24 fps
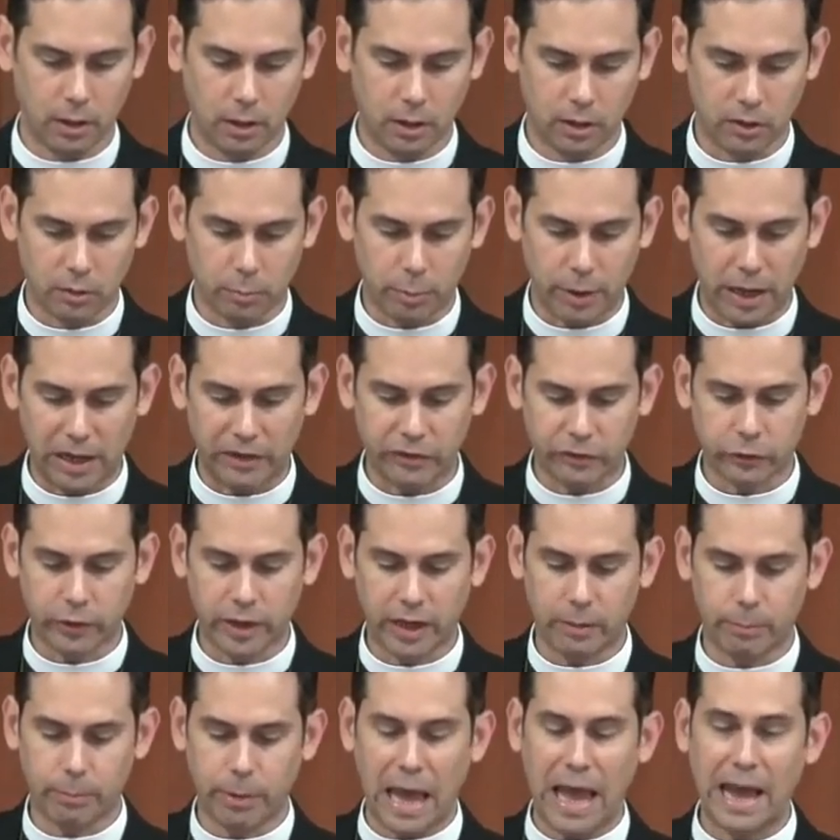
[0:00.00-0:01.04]
The pastor
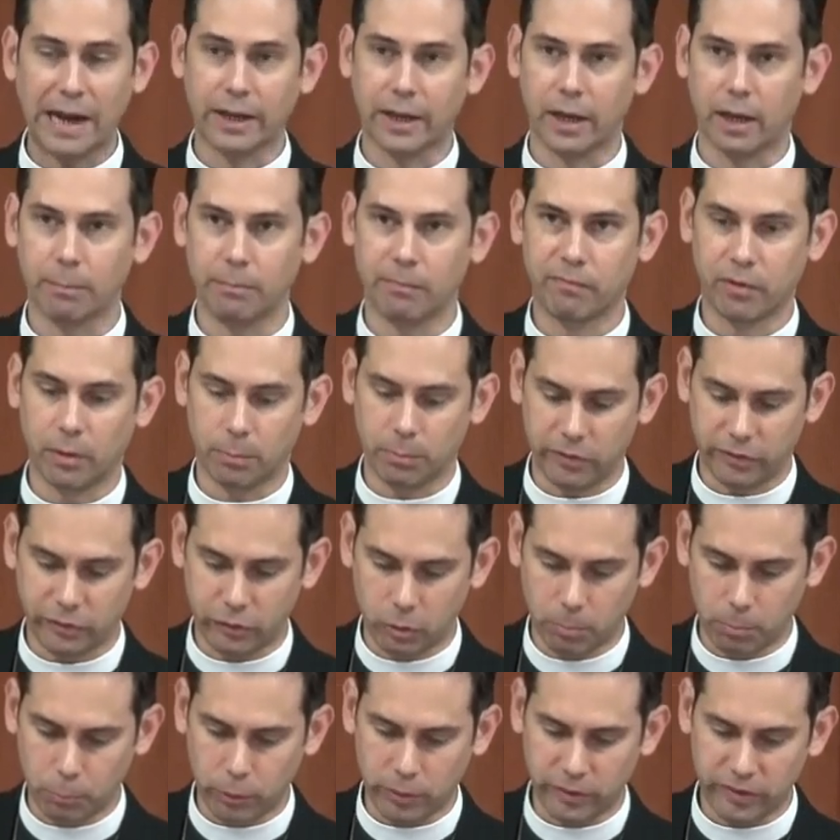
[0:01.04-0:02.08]
had backup from the
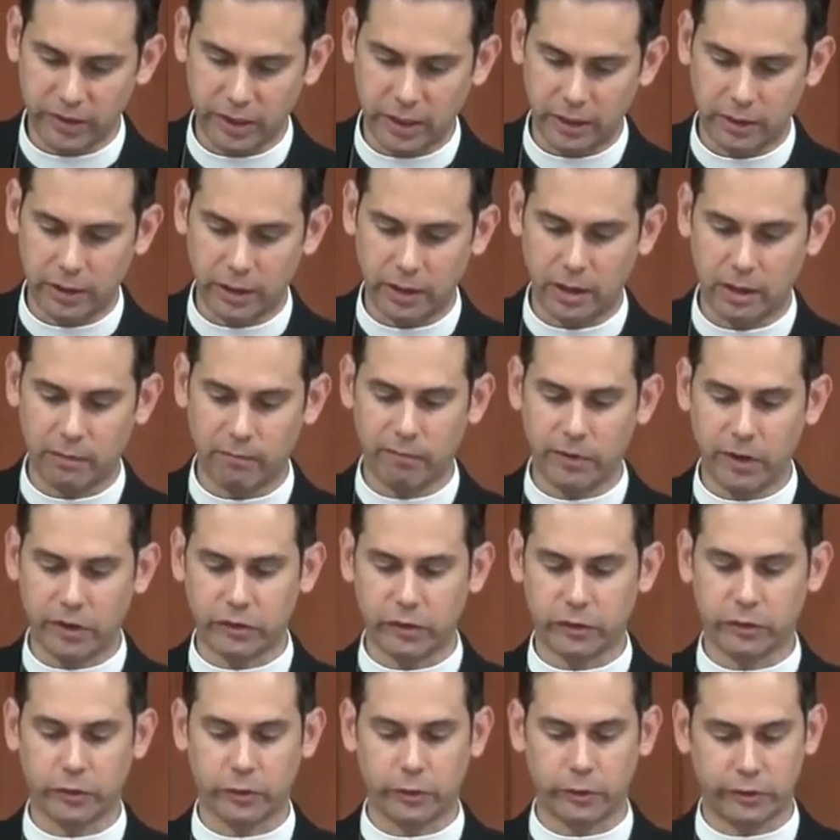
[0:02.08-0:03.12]
superintendent and
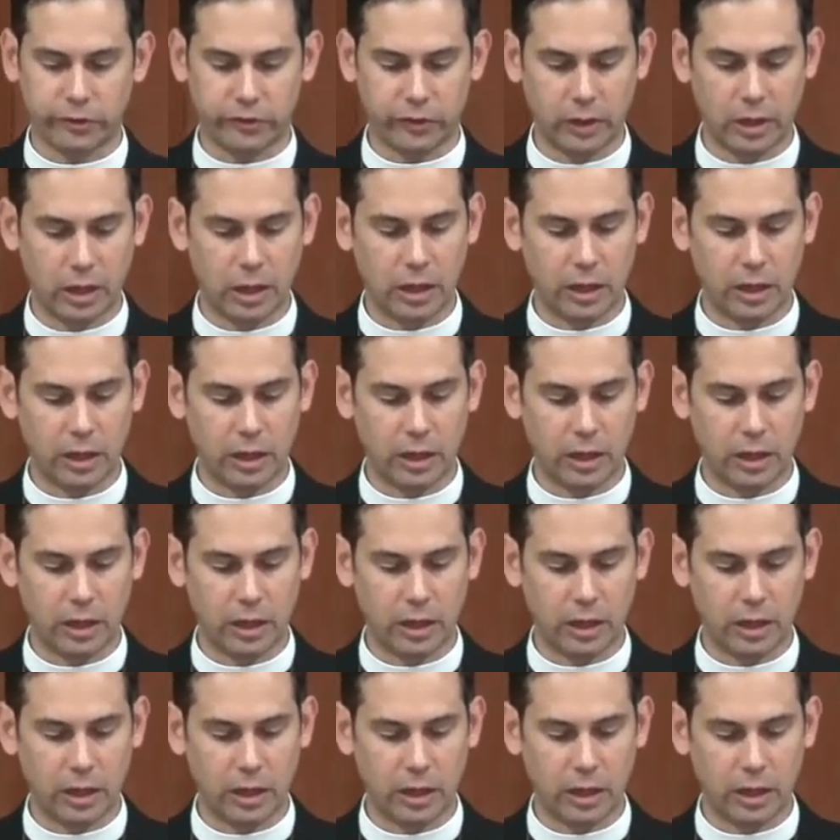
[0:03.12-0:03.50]
visitors,